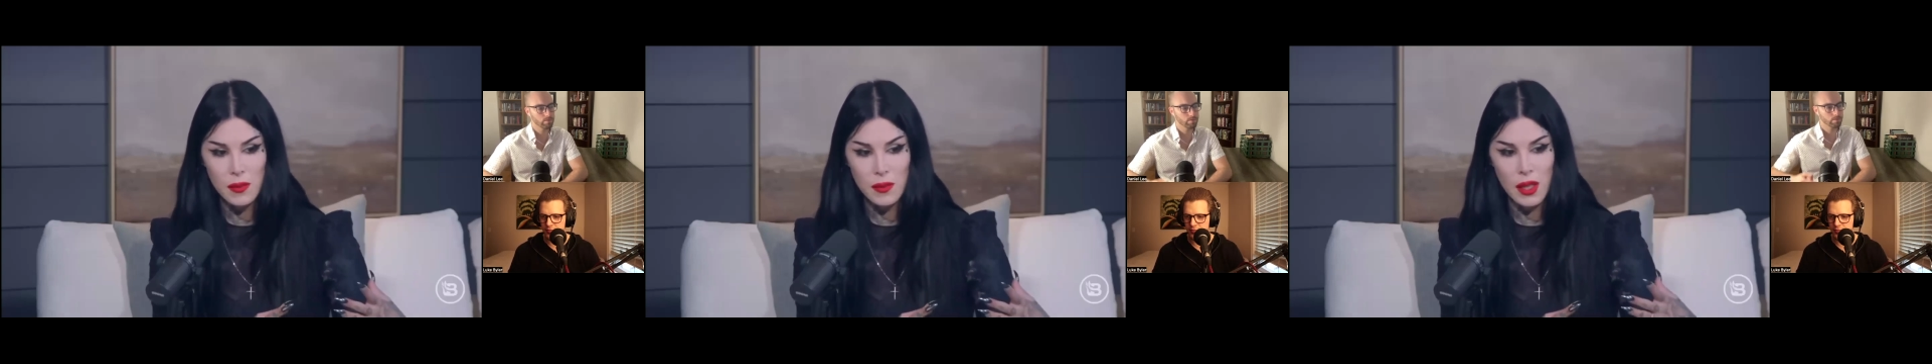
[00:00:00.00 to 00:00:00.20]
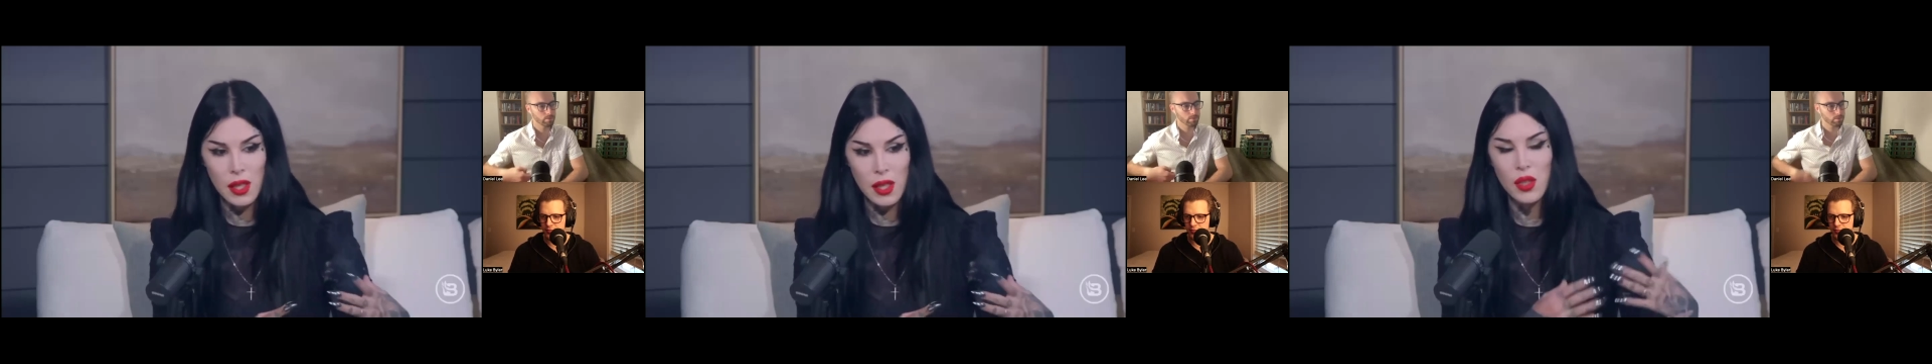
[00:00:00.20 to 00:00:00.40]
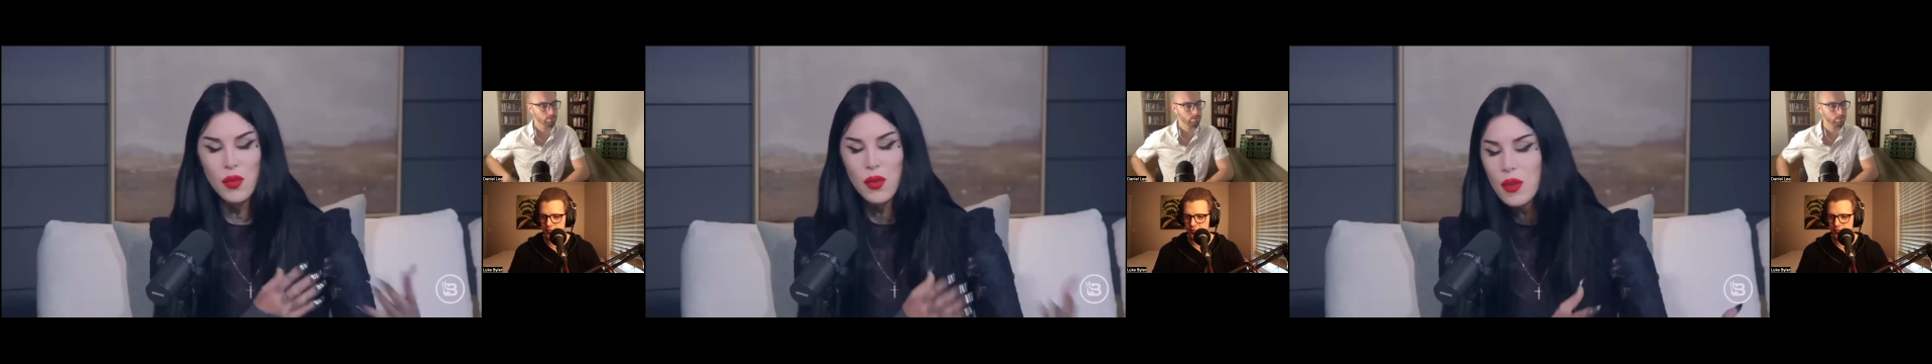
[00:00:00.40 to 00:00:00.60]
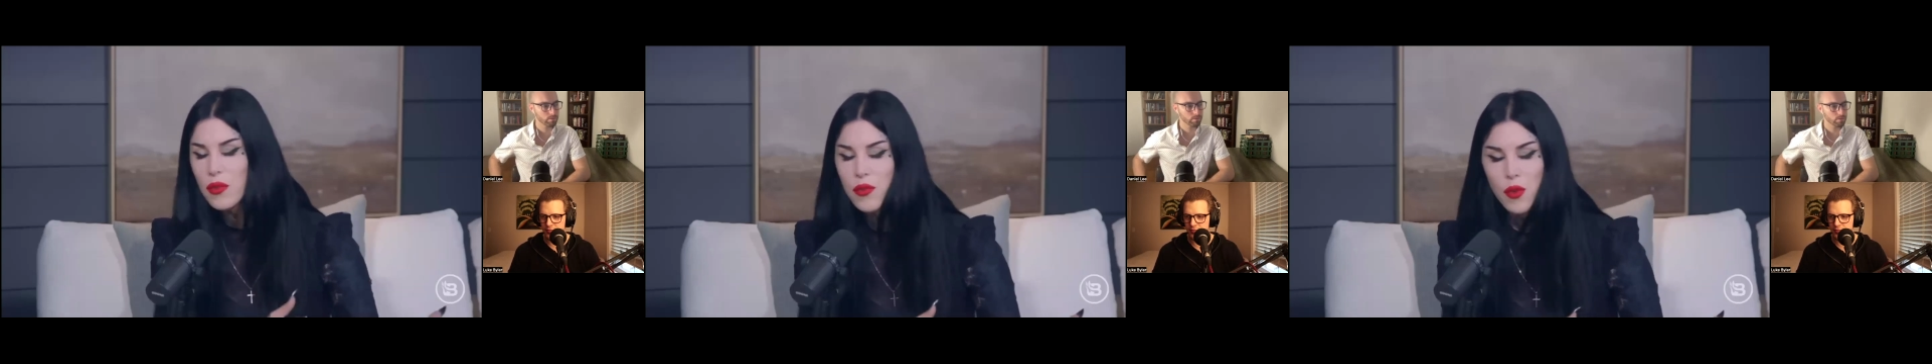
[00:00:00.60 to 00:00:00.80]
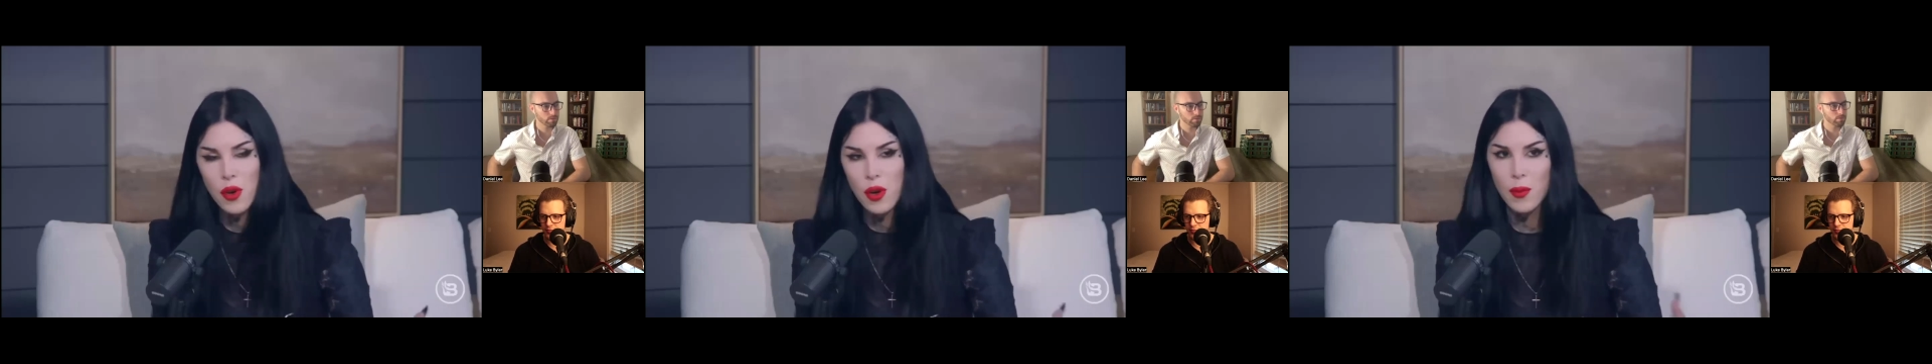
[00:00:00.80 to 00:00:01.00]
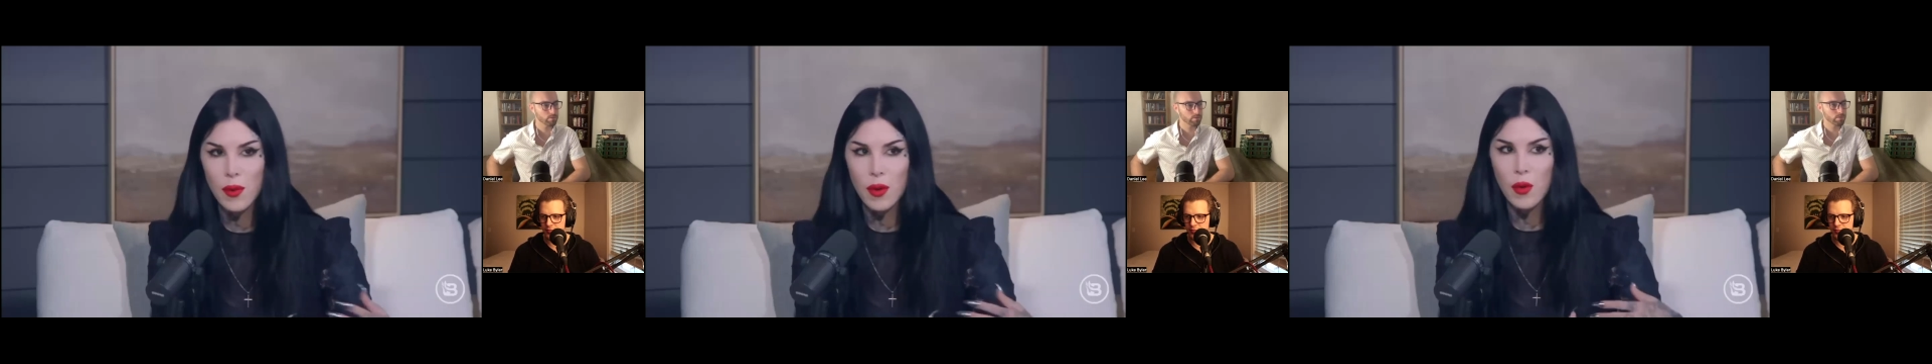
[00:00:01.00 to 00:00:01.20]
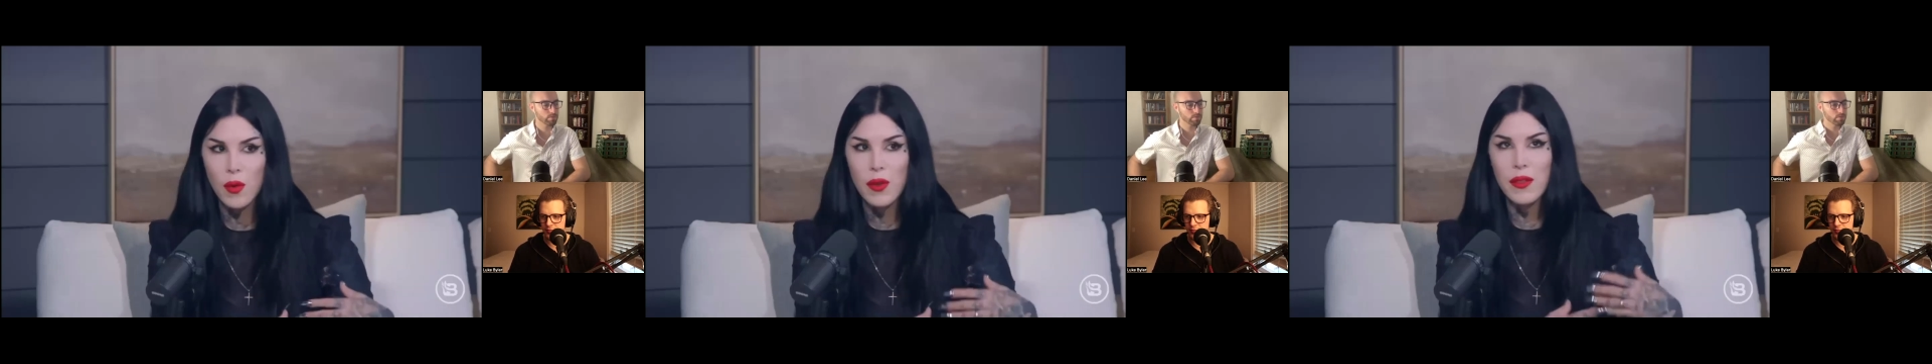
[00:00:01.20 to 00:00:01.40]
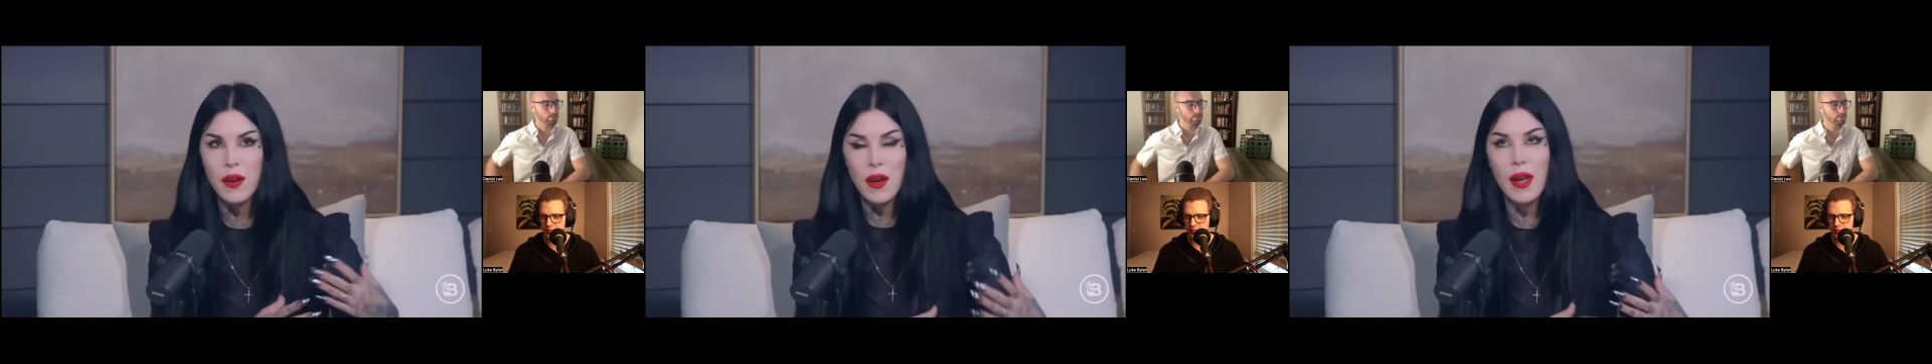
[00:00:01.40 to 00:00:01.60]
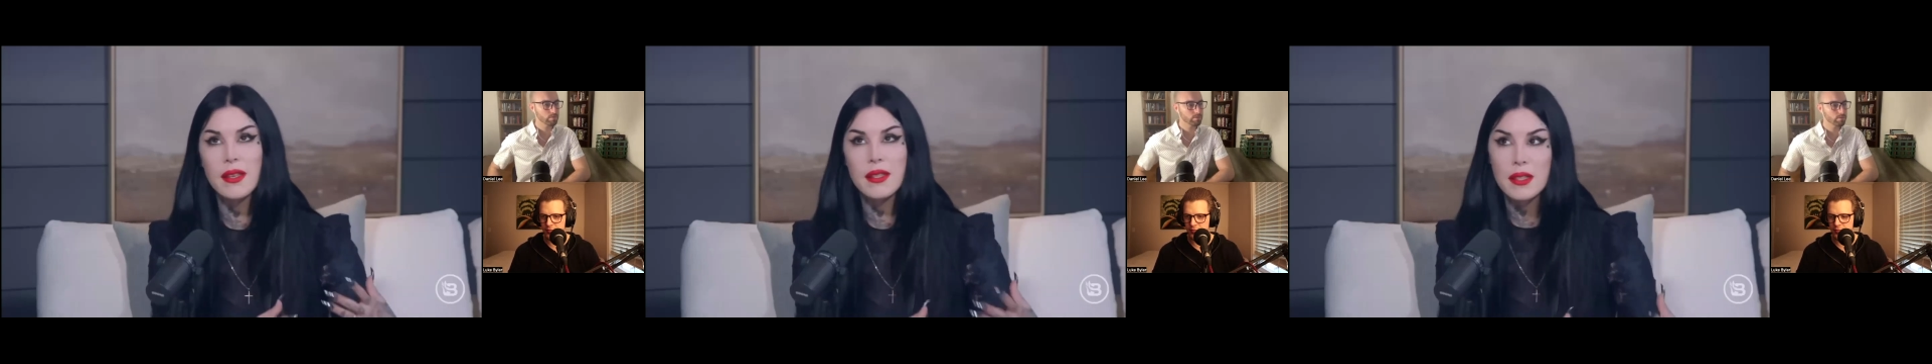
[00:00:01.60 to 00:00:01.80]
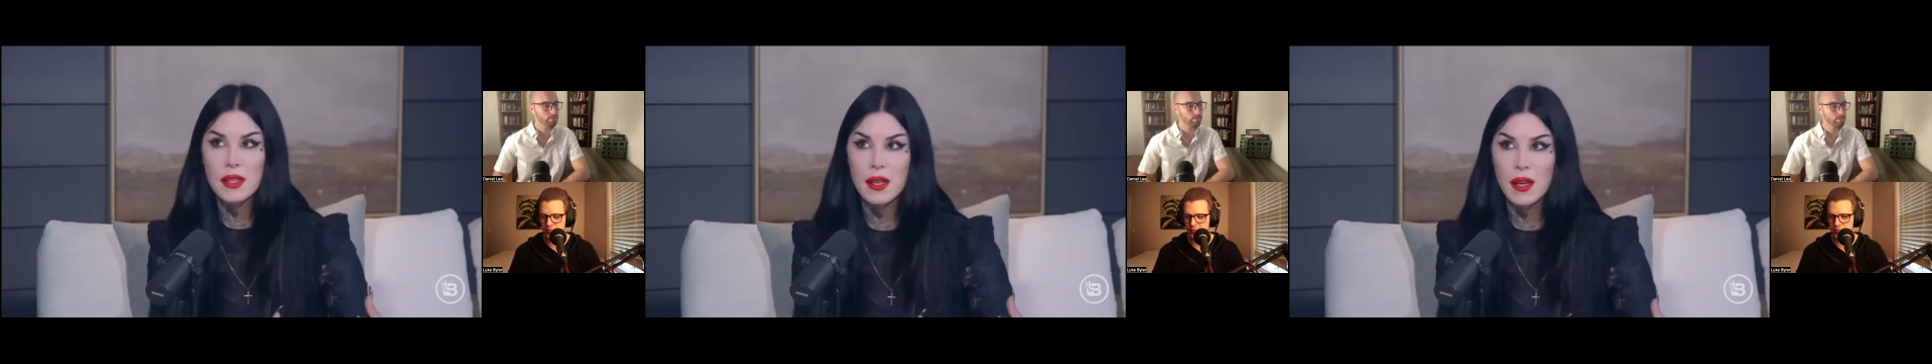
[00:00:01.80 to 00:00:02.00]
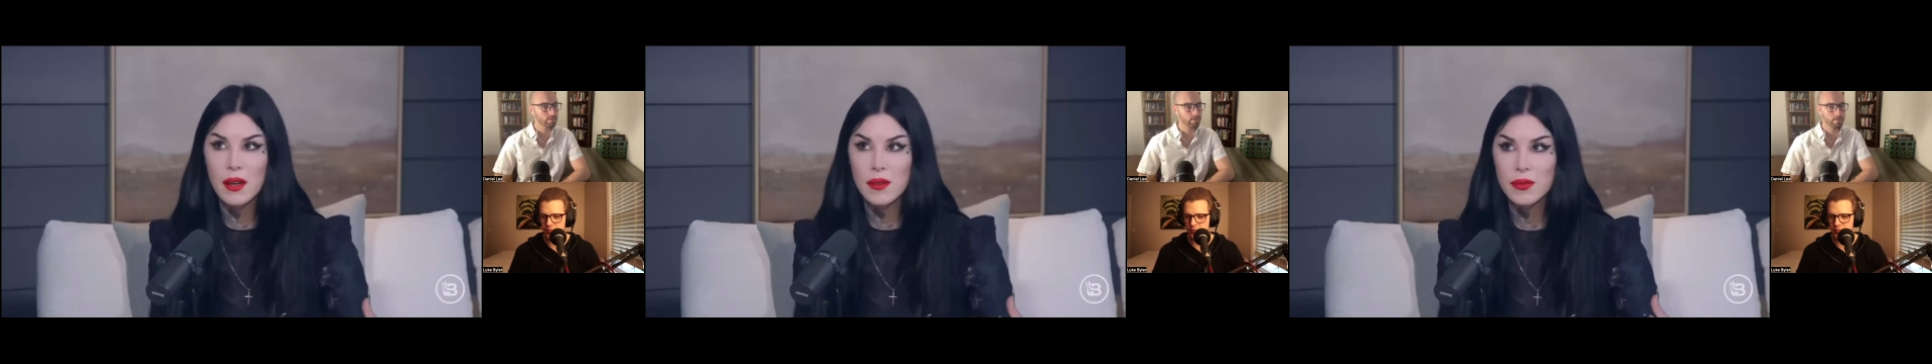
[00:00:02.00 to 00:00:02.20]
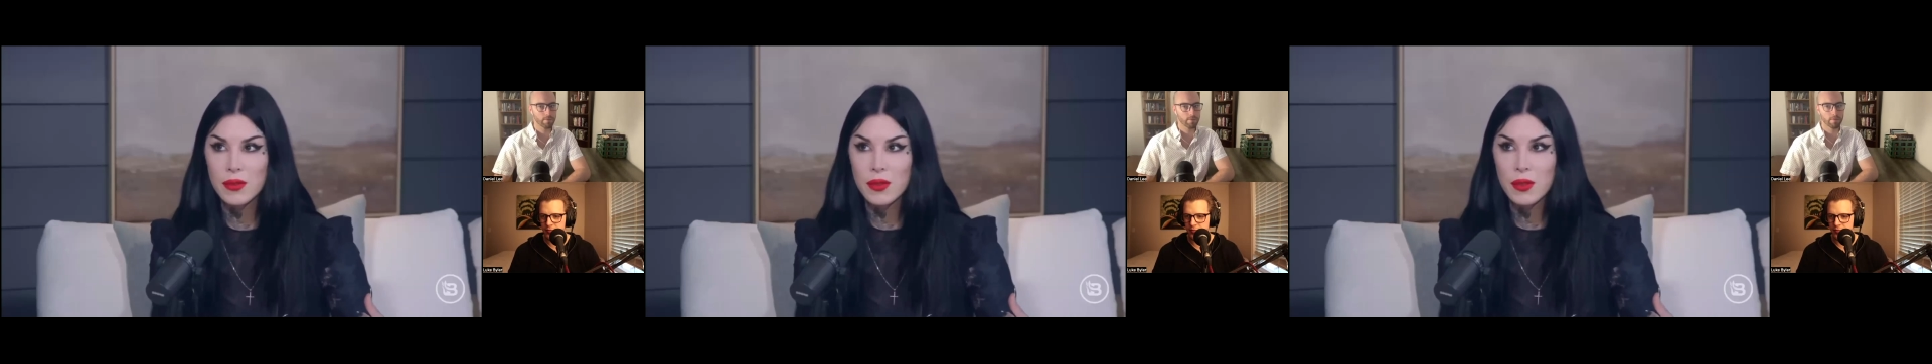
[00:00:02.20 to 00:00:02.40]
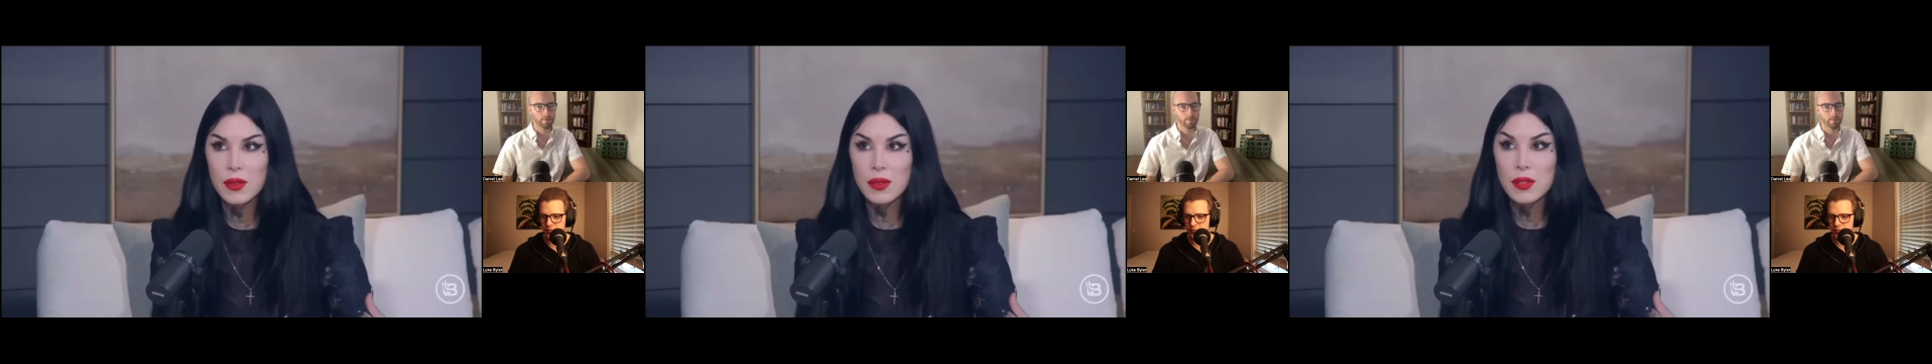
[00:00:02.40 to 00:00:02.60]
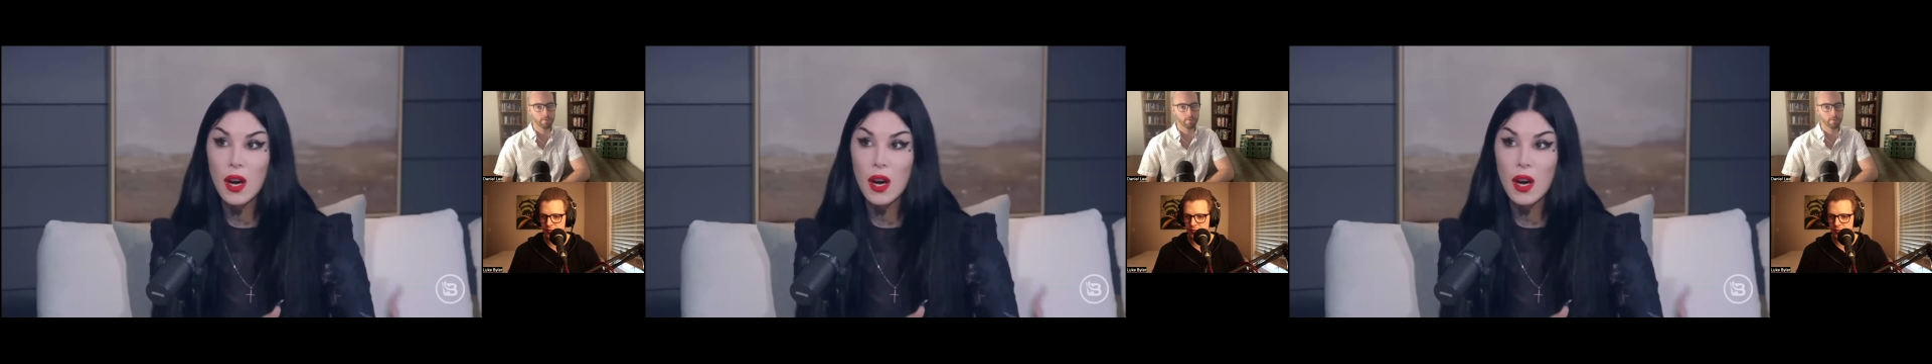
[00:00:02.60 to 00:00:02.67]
like uniform or what their idea of